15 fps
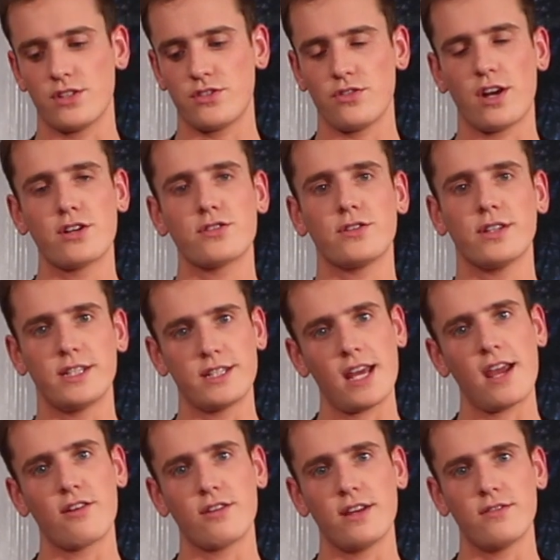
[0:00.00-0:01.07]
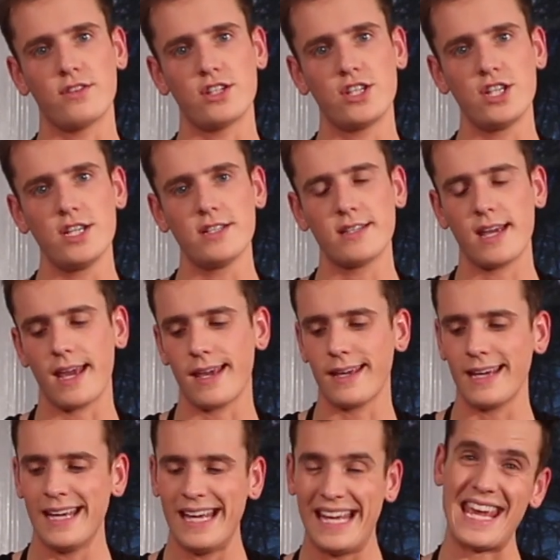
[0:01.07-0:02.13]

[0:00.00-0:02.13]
structural integrity of the cheesecake,